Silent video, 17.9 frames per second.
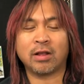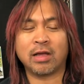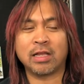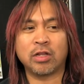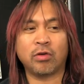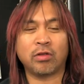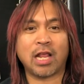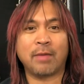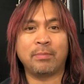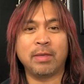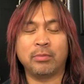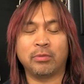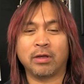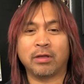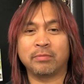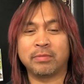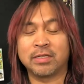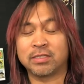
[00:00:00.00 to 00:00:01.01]
I know a lot of people
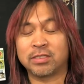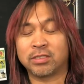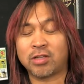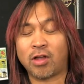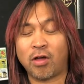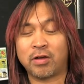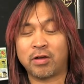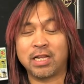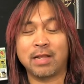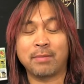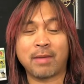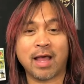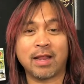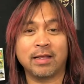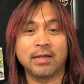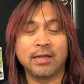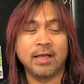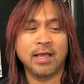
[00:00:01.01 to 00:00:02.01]
have been talking about
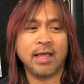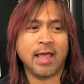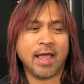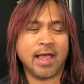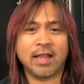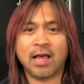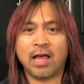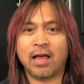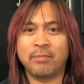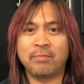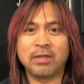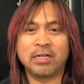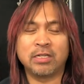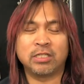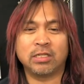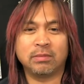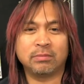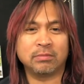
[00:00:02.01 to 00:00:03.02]
it and been
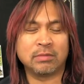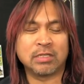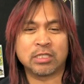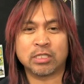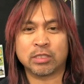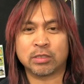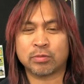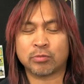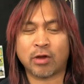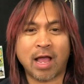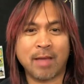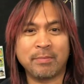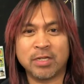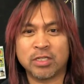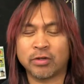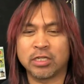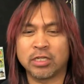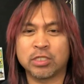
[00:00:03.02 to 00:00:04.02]
subscribing,
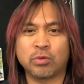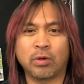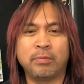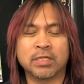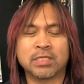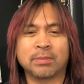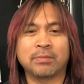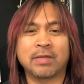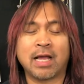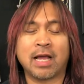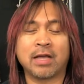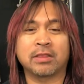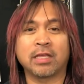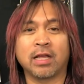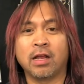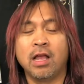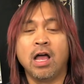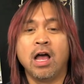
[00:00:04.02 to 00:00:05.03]
so I just want to put something out
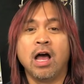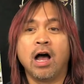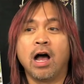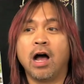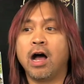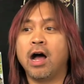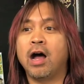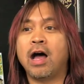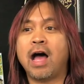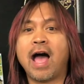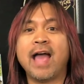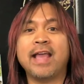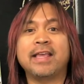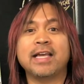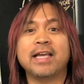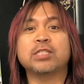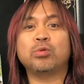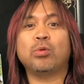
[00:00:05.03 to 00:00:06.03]
there. I
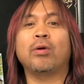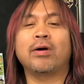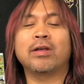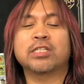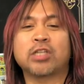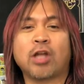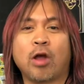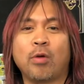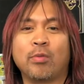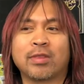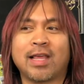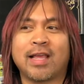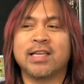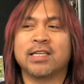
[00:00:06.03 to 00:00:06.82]
guess what I want to start with,